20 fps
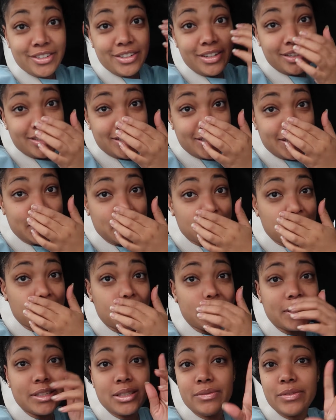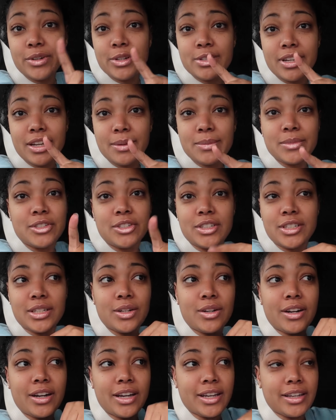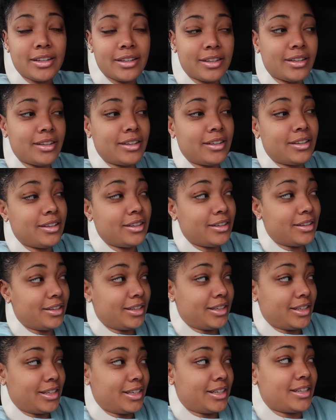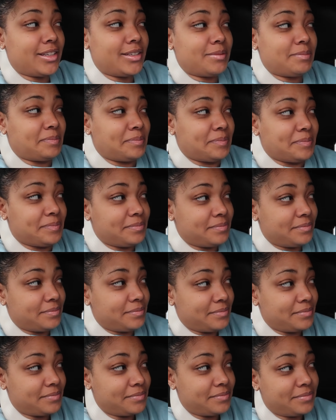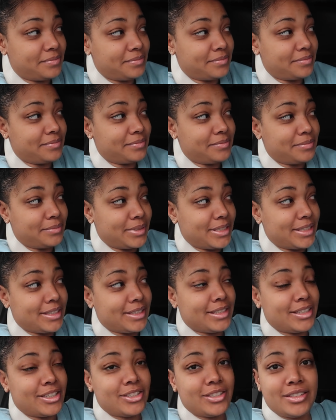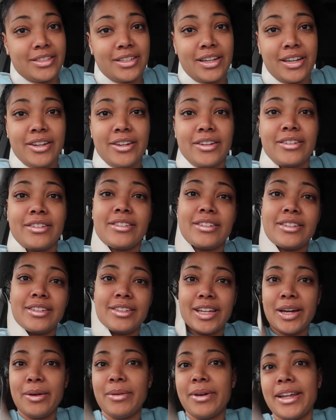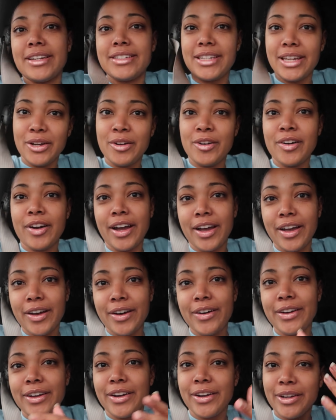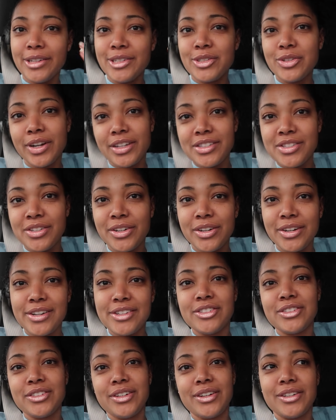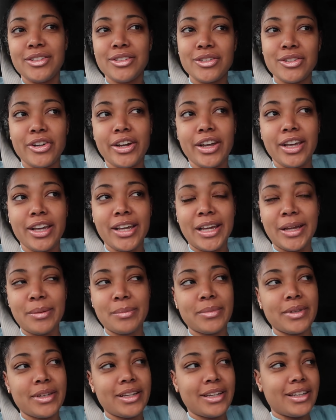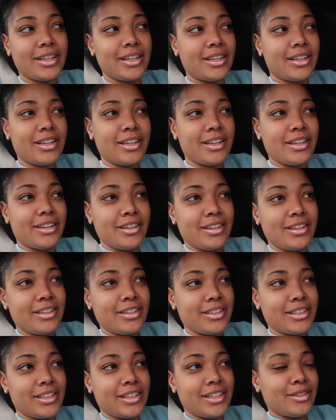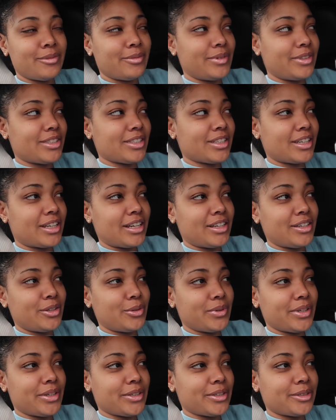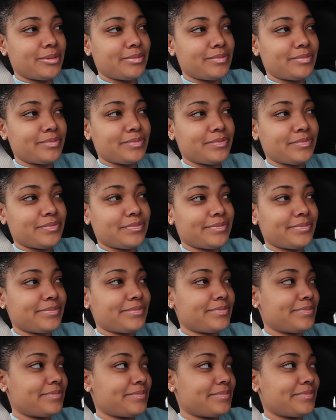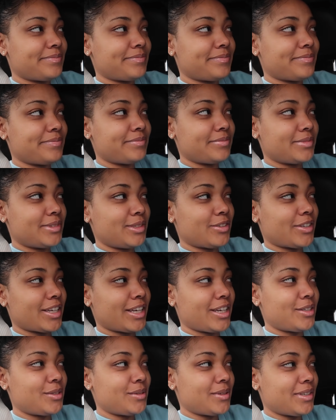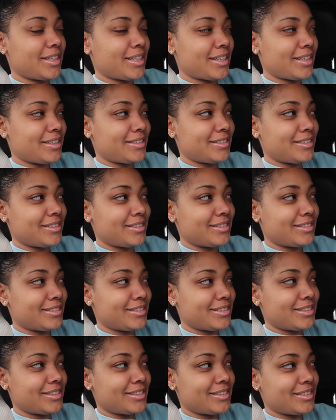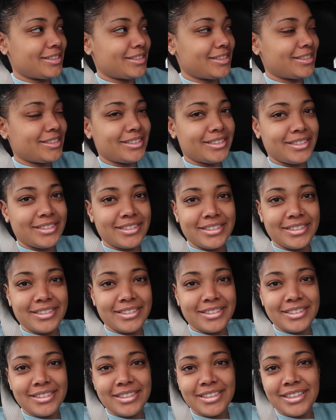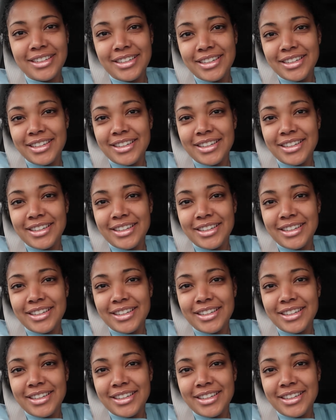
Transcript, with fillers: her car seat, and this is the first time she didn't cry in it. But it's because she's tired. And now we gotta take her out and undress her, and she's gonna scream. And we just gotta annoy her. You ready to do all that? She needs to get used to this.